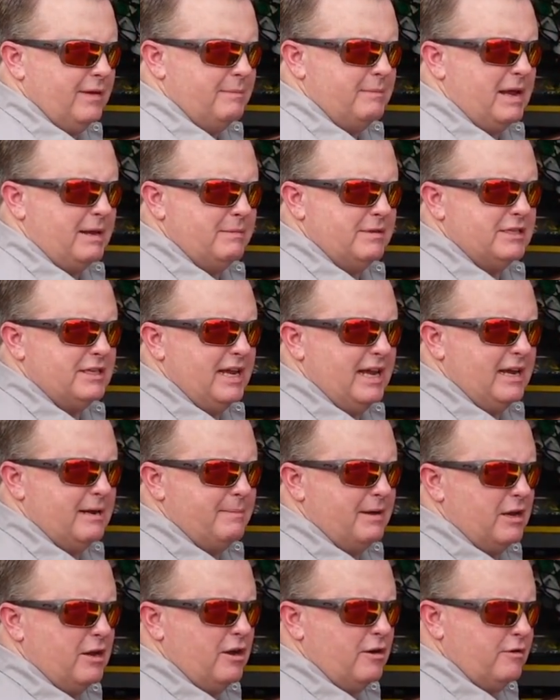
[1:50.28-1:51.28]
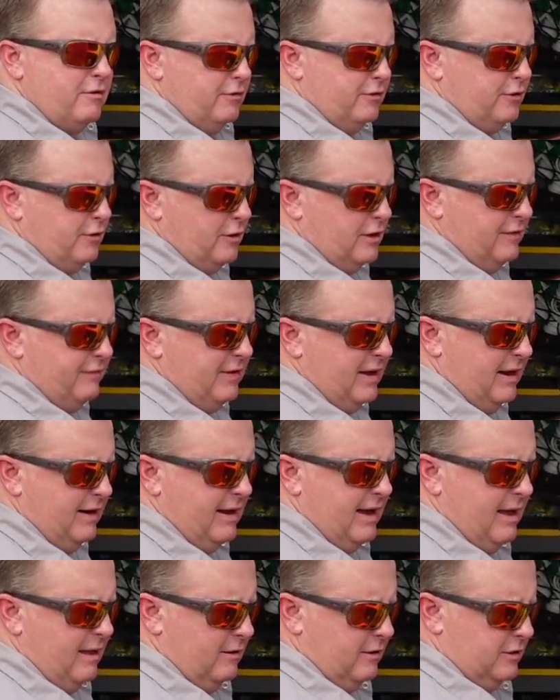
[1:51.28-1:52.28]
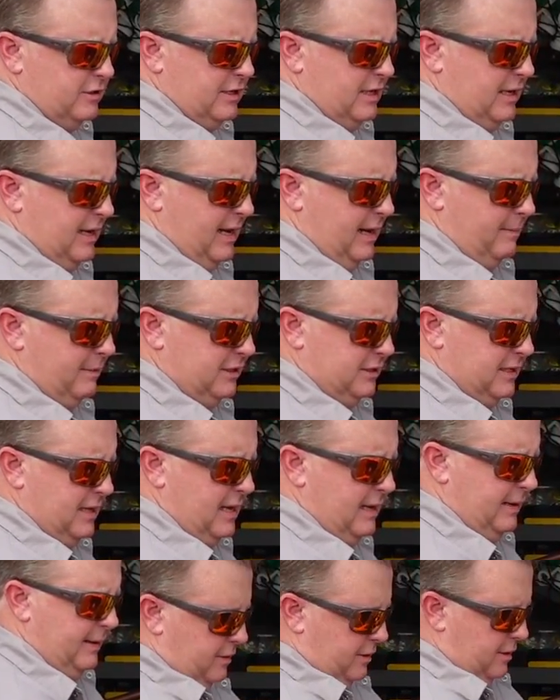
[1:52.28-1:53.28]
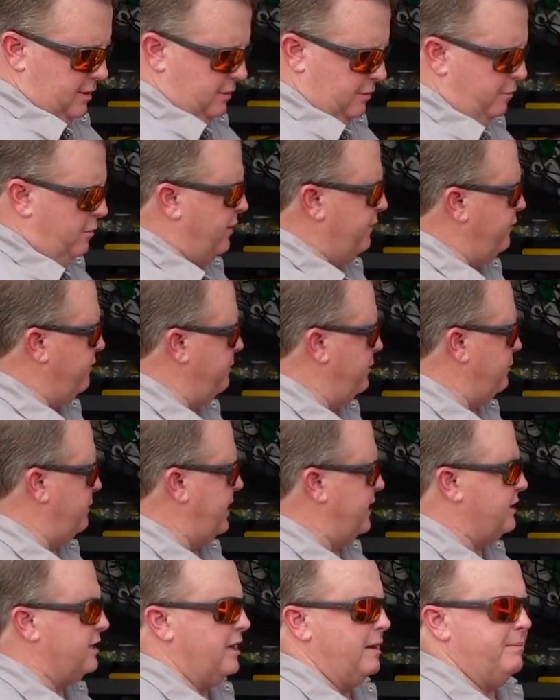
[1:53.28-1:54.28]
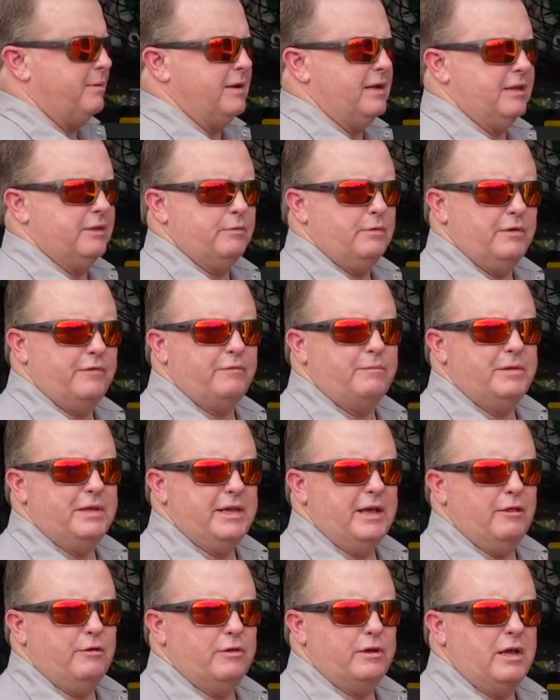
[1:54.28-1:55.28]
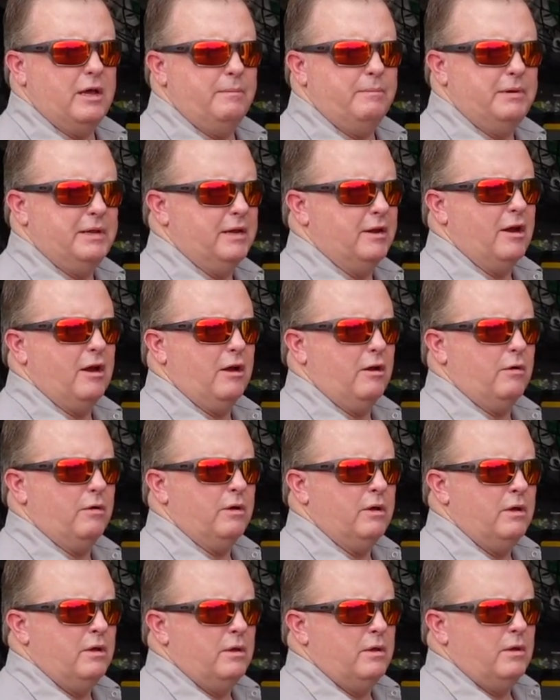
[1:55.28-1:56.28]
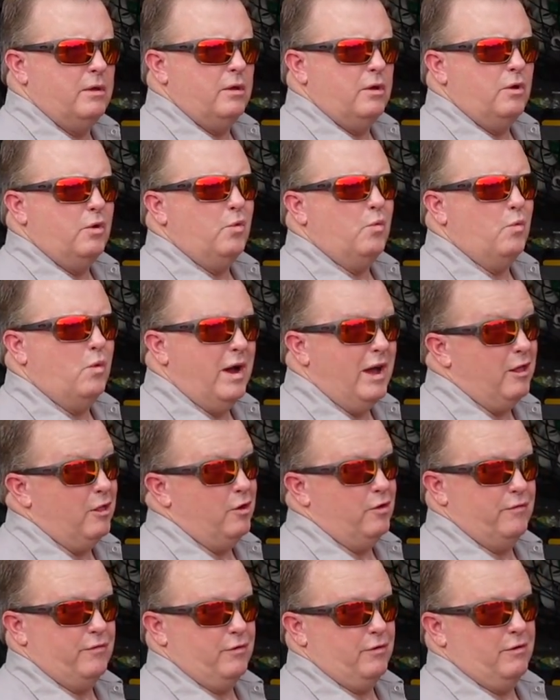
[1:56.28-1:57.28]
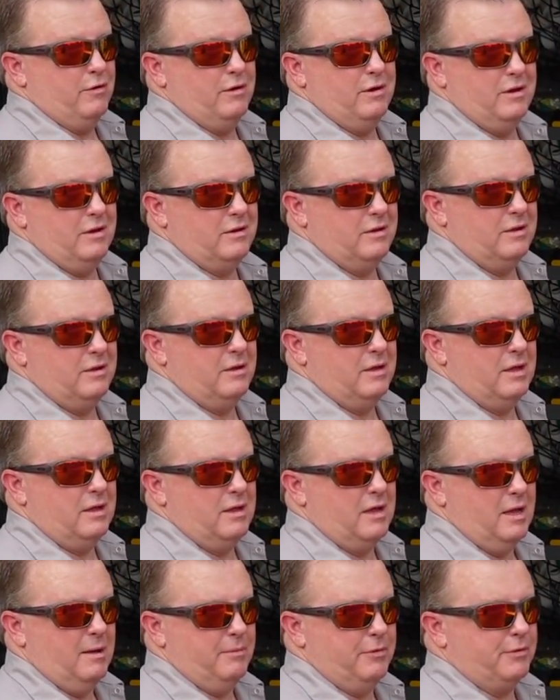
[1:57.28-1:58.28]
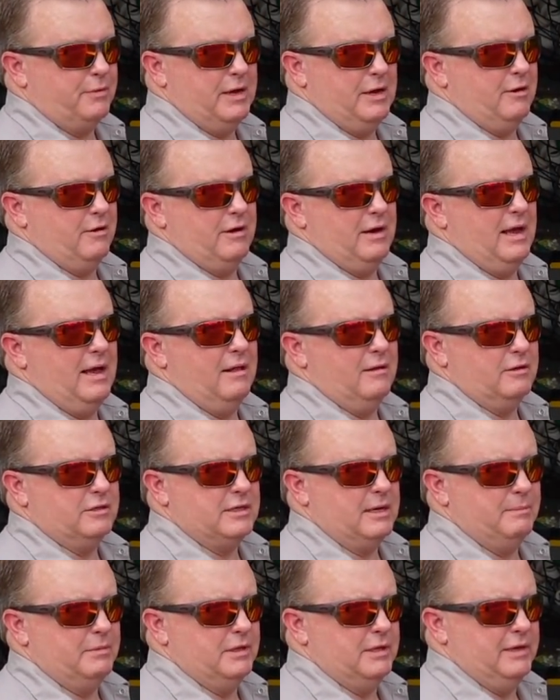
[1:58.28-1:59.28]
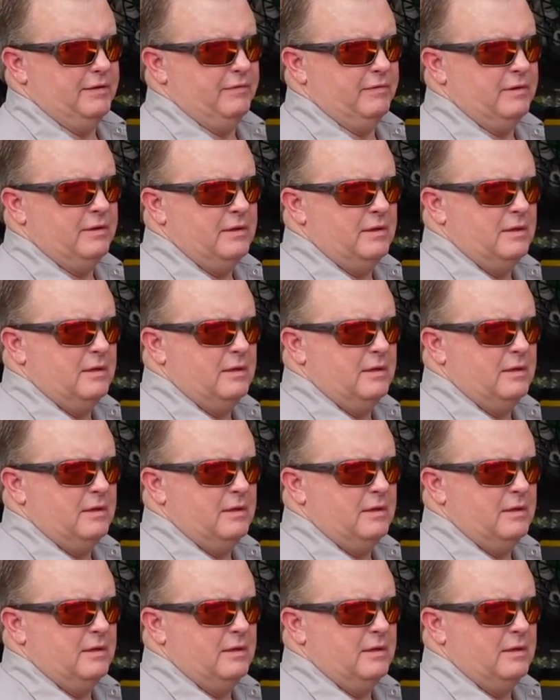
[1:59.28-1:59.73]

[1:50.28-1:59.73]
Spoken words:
I'm not mistaken, about $135 on Amazon. The one from the red company and the one from the yellow company are well over $300, I believe.